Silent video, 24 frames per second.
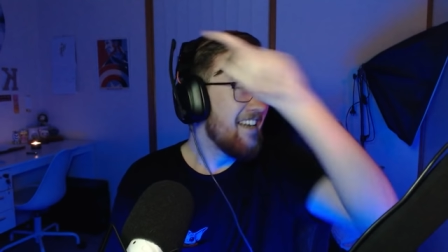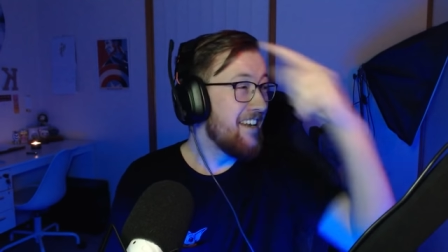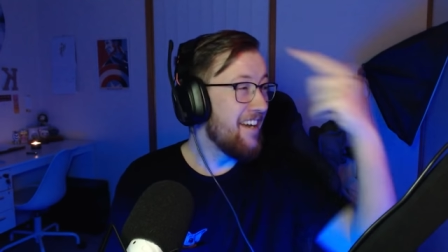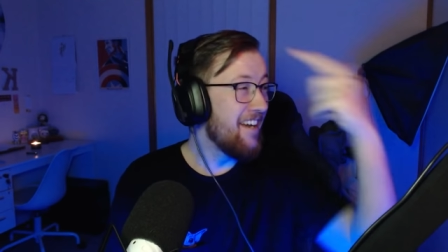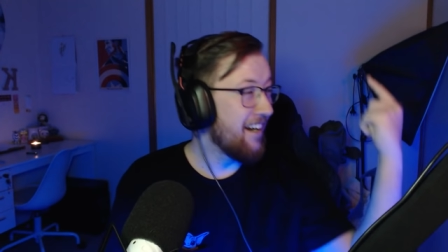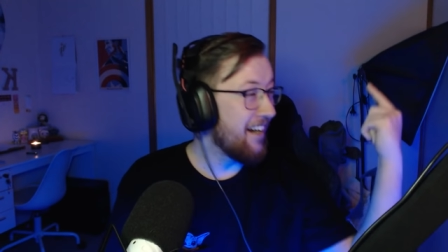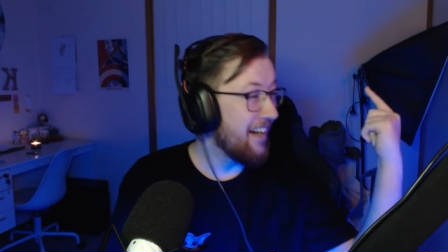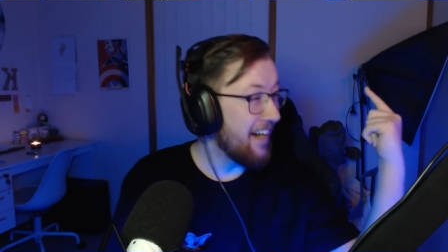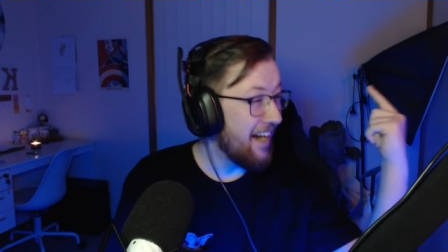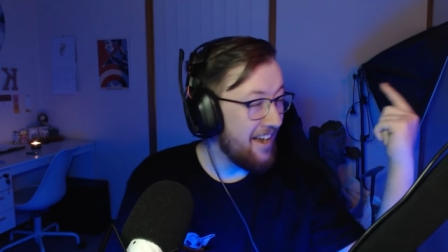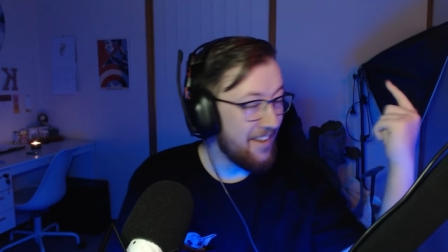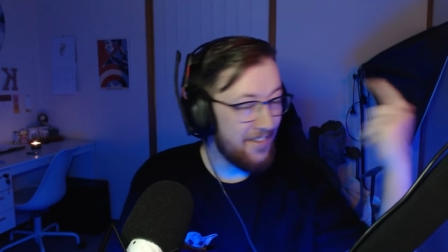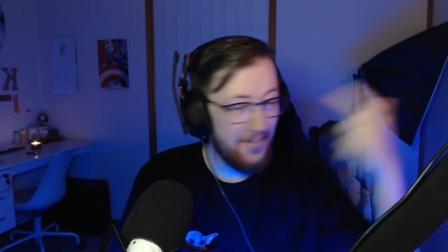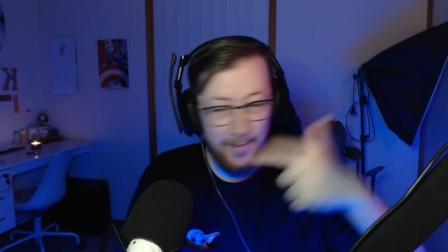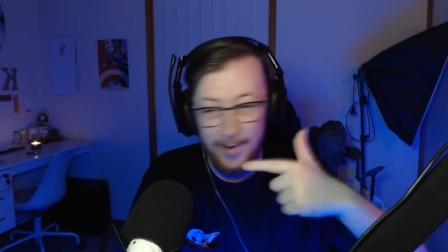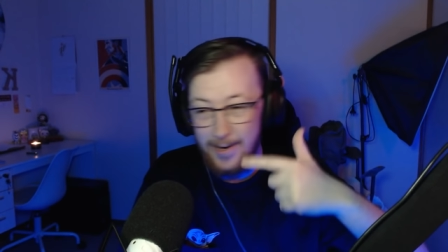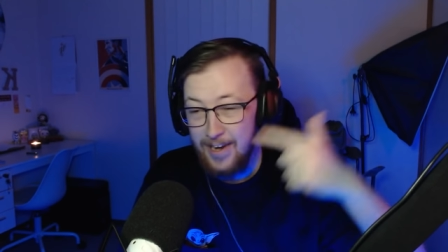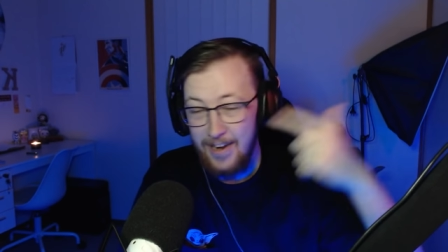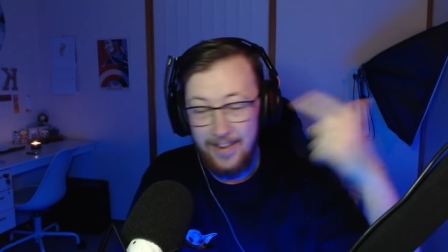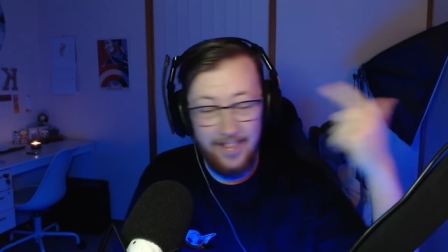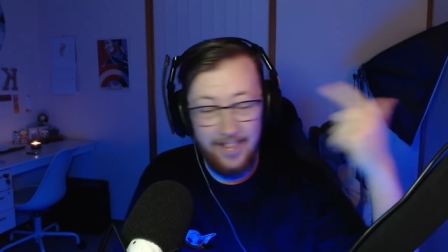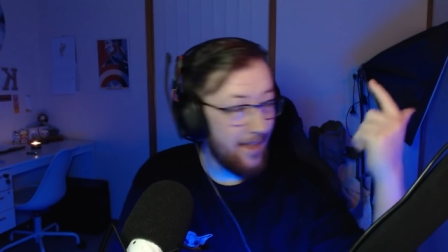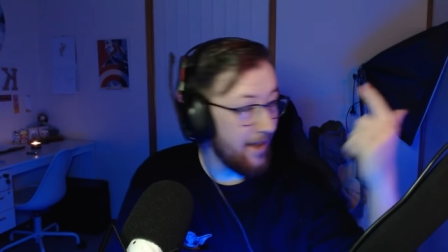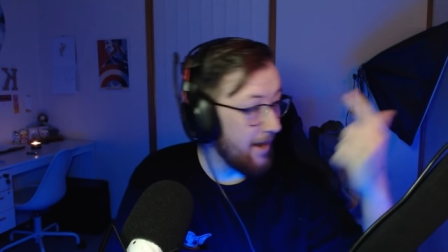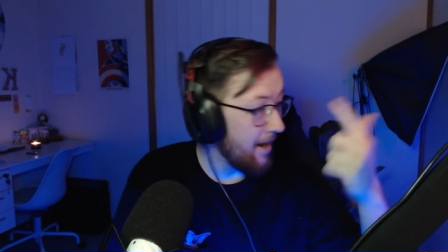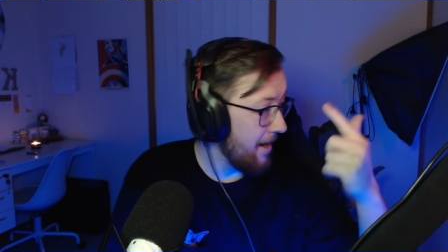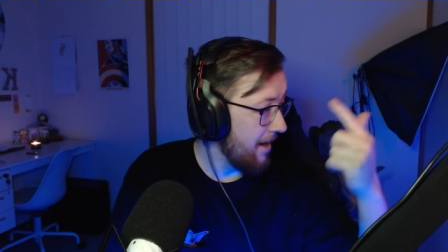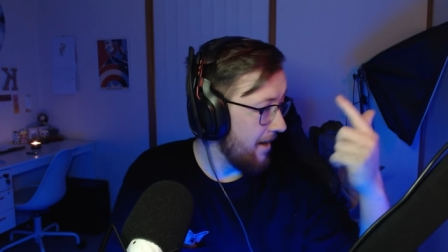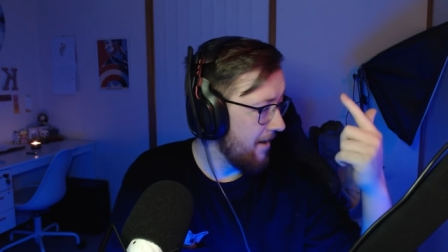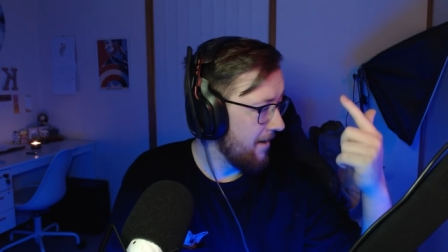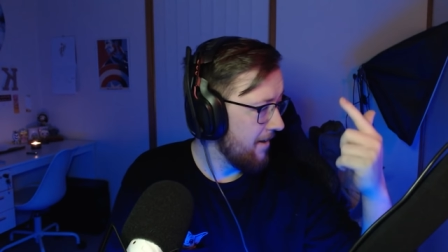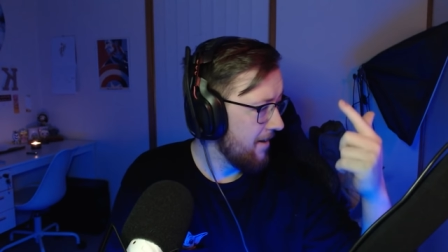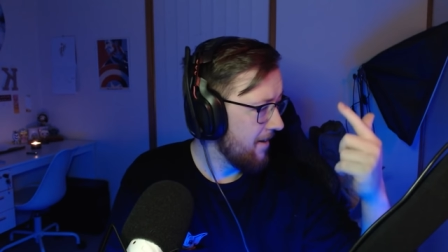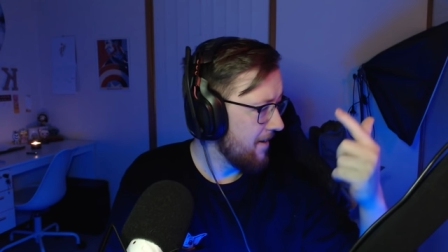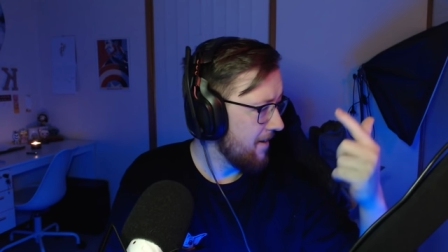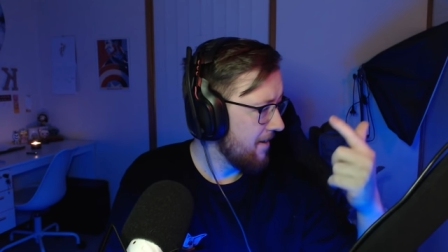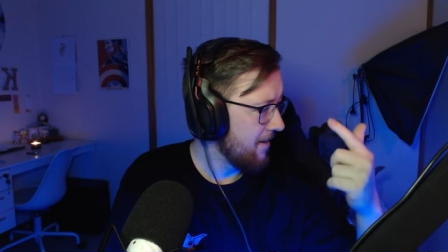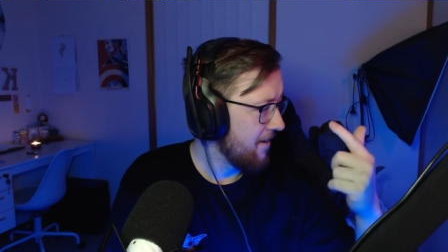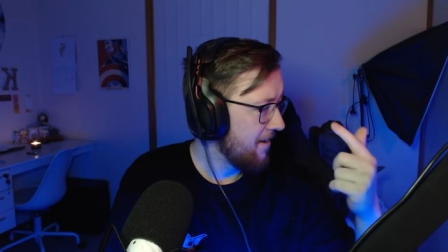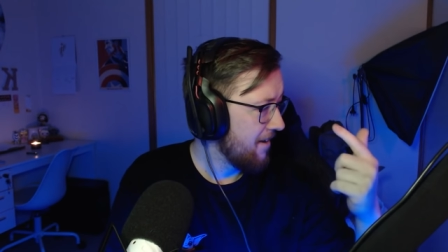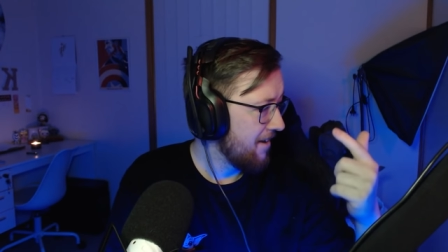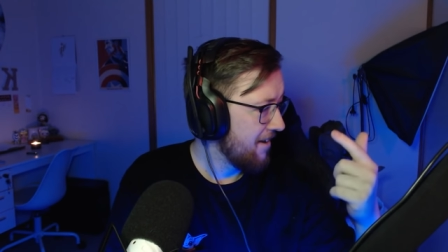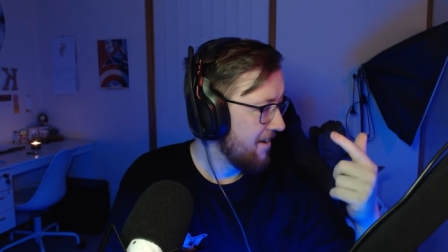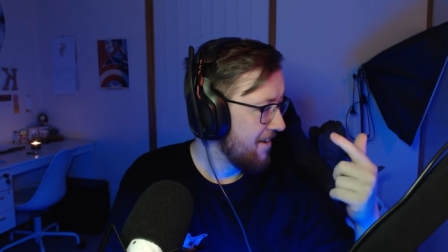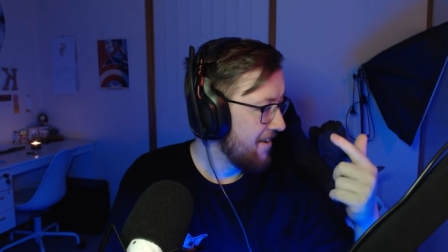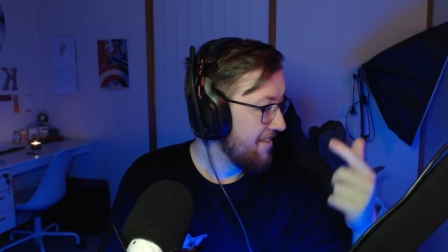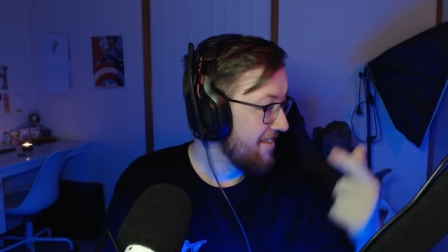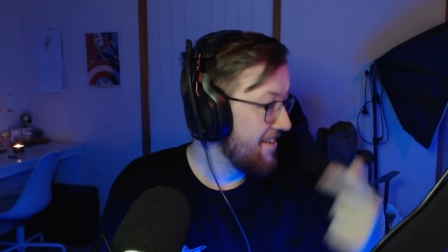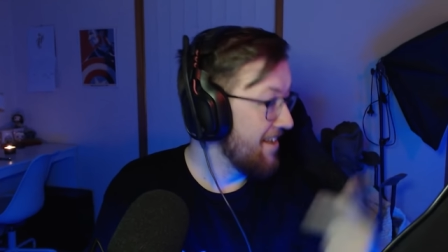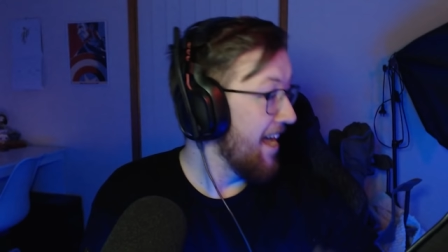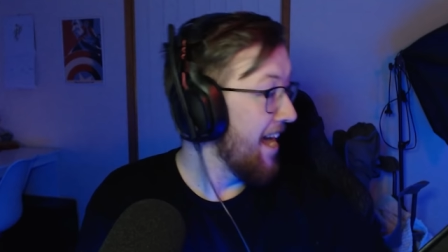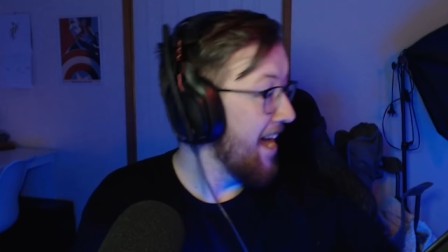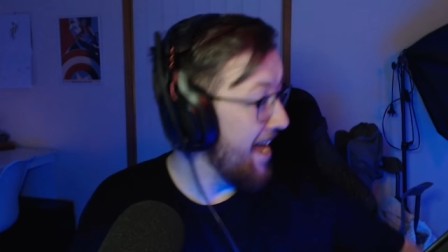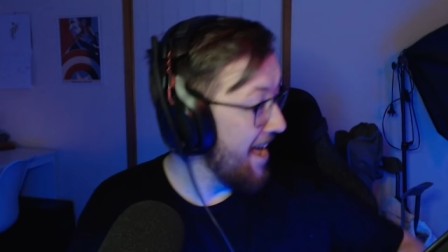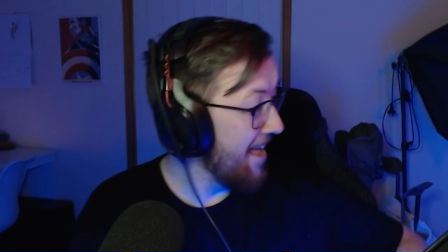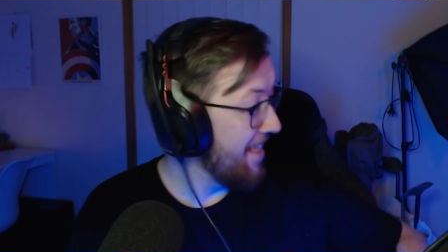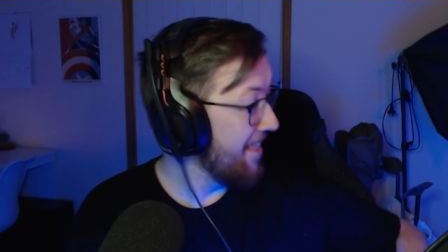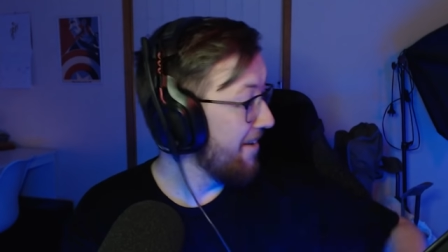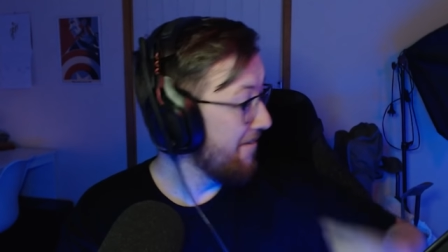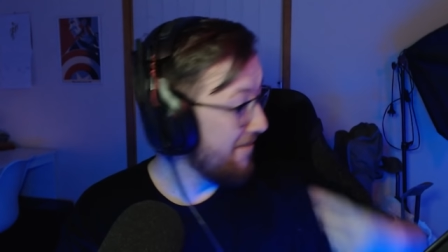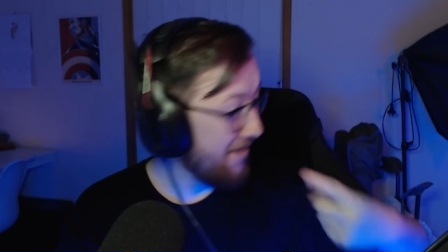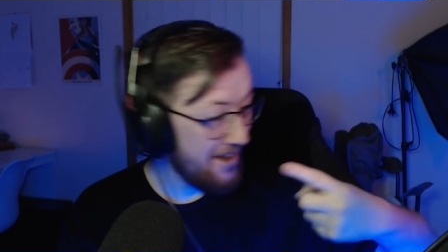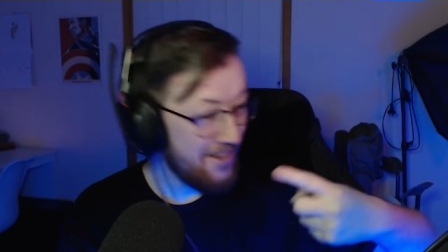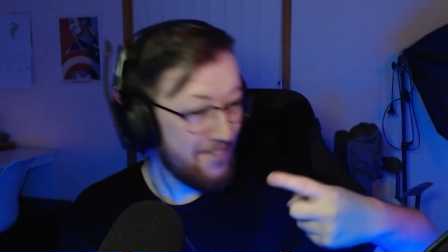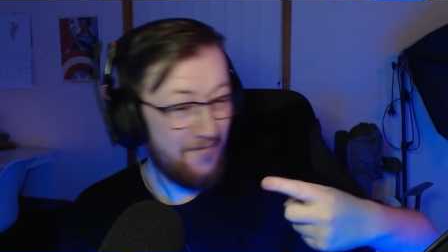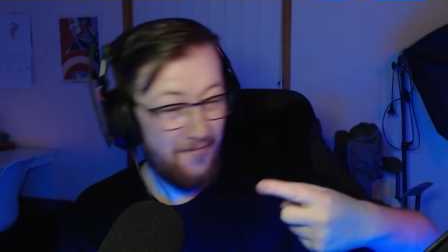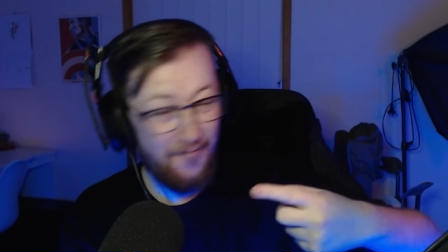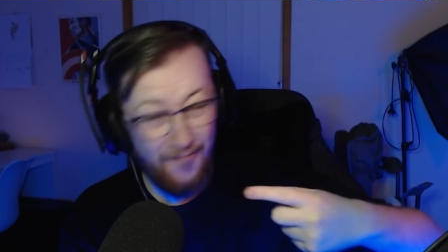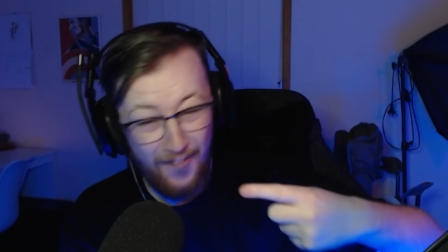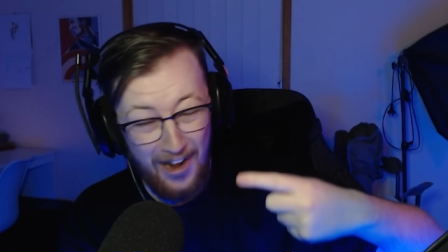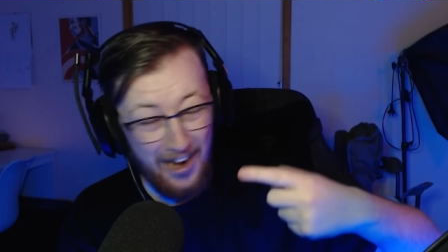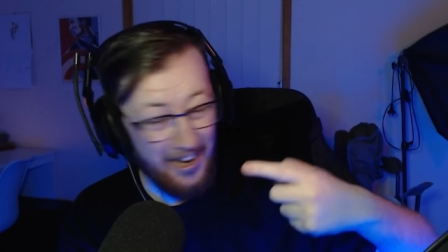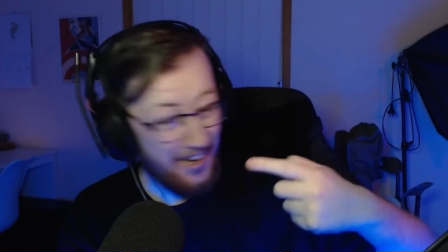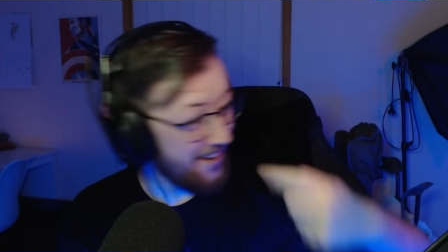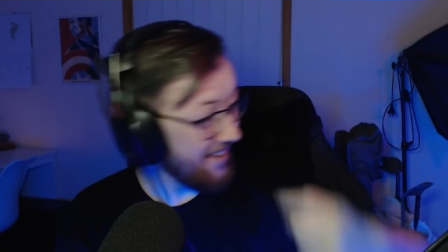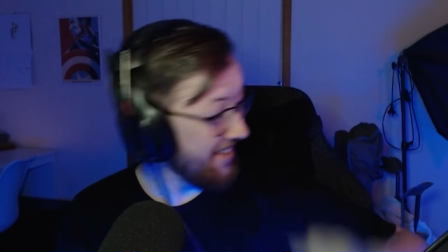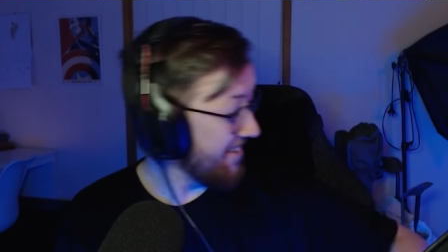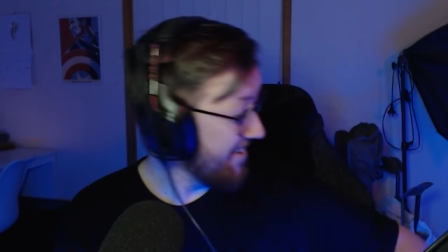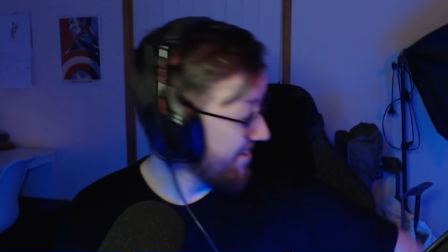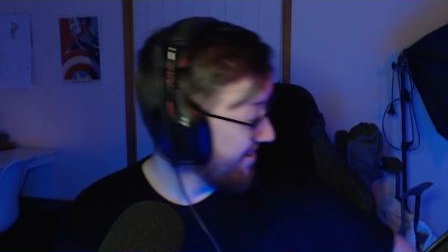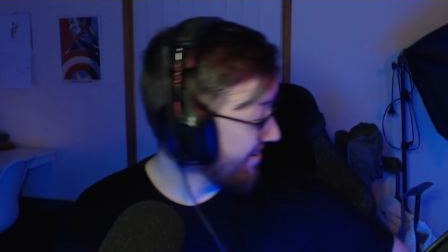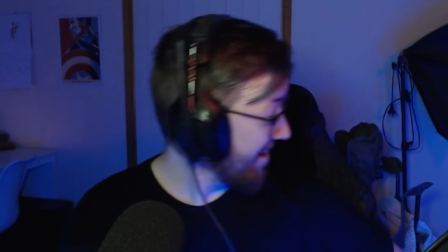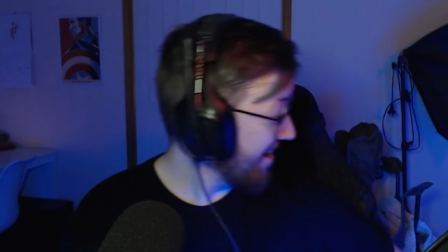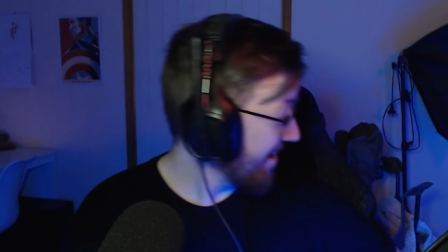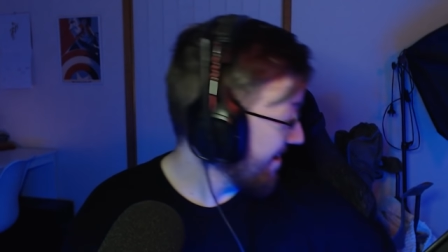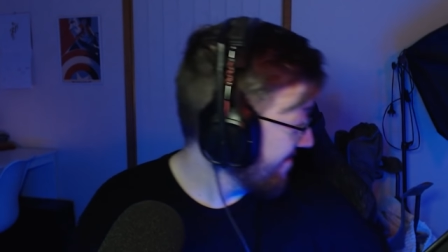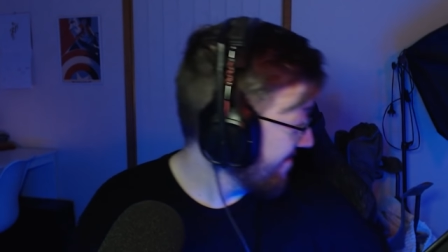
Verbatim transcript: Yo, guys, what do you think? Yeah, that was fucking sick,